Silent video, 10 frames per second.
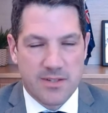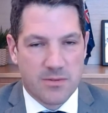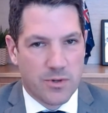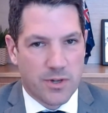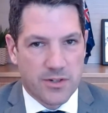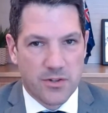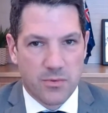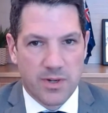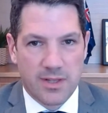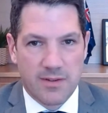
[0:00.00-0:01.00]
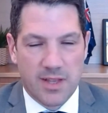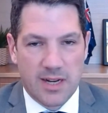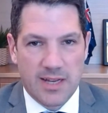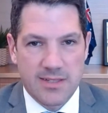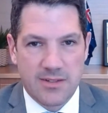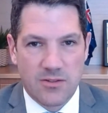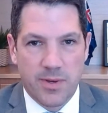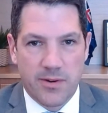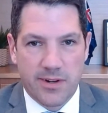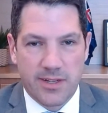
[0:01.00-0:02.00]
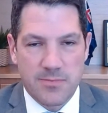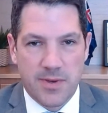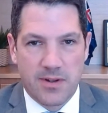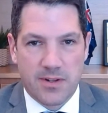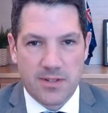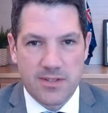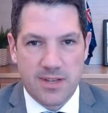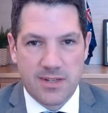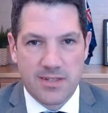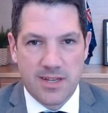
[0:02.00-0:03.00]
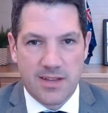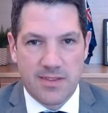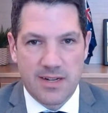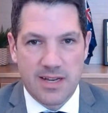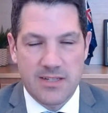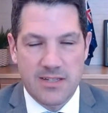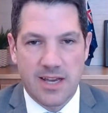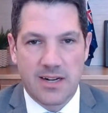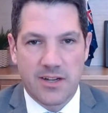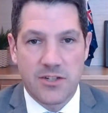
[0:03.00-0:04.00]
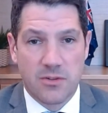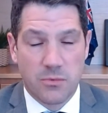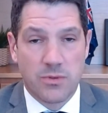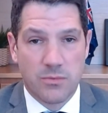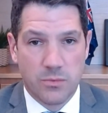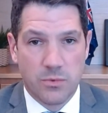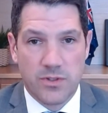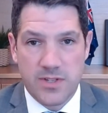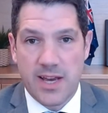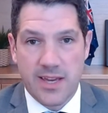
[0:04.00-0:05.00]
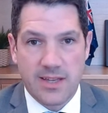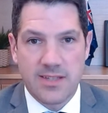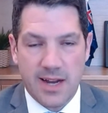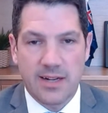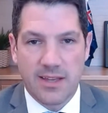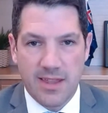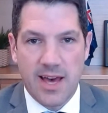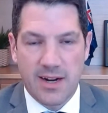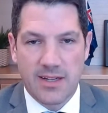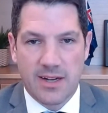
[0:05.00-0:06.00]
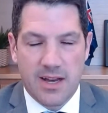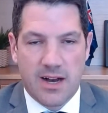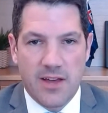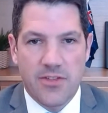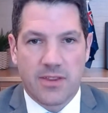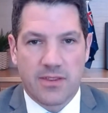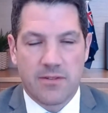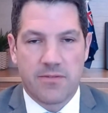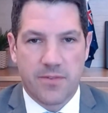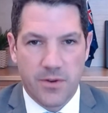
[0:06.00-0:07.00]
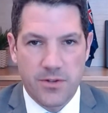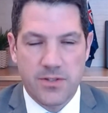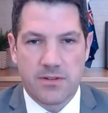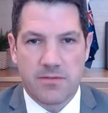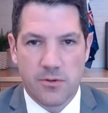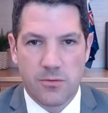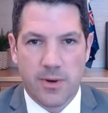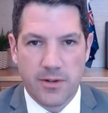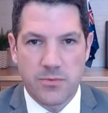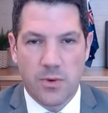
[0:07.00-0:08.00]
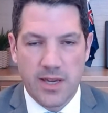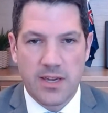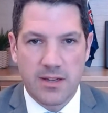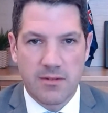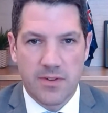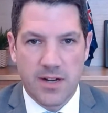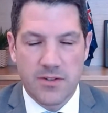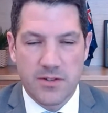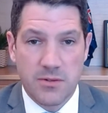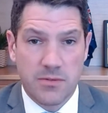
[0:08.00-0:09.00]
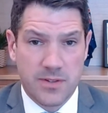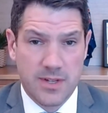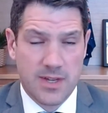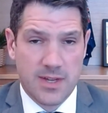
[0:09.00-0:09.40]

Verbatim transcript: hasn't worked too well over the last little period, let's be honest, and uh, the last state election would, would say exactly that. I, I, I think the first and foremost way you can find yourself